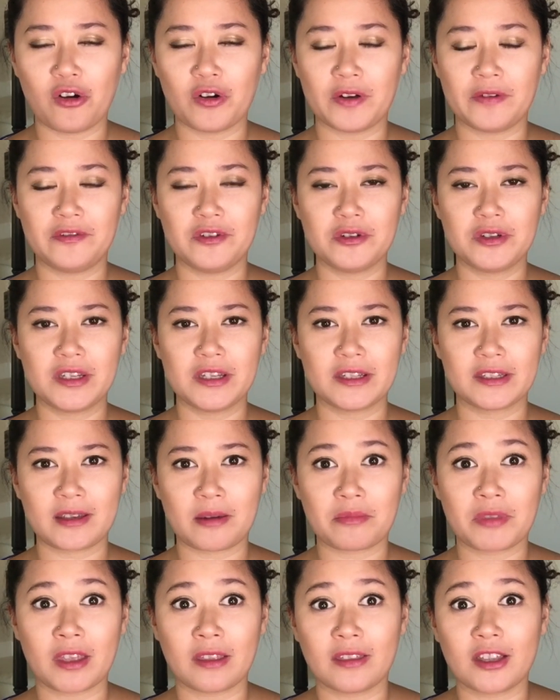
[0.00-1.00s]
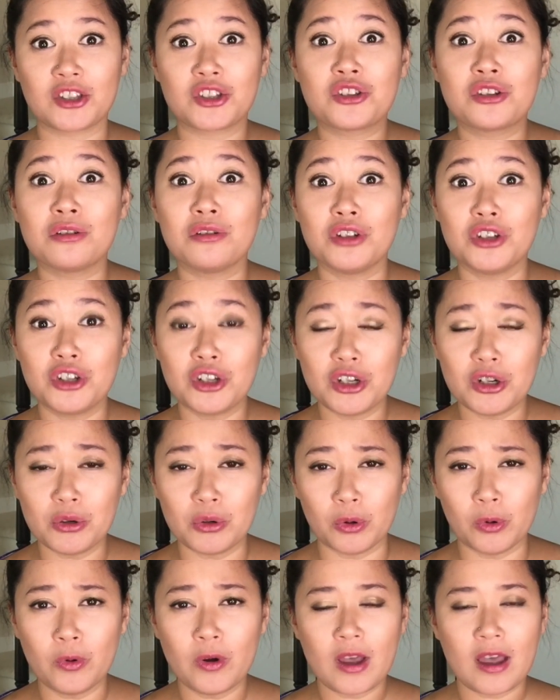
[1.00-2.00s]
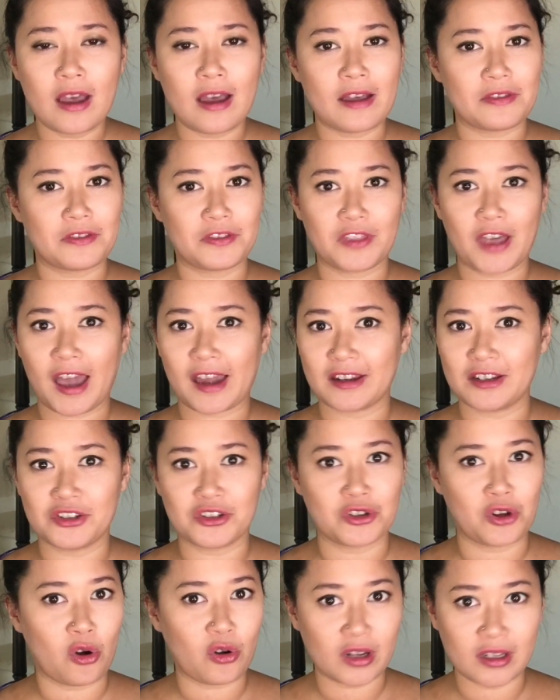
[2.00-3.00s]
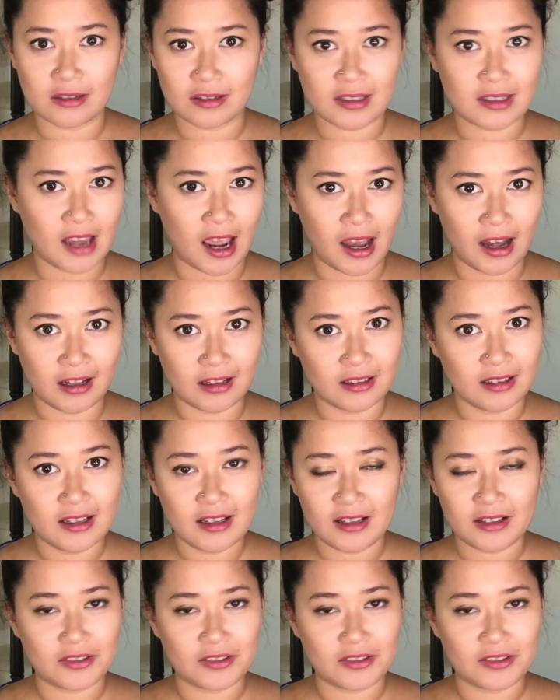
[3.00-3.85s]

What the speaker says: or if you see something that to you that is not in style,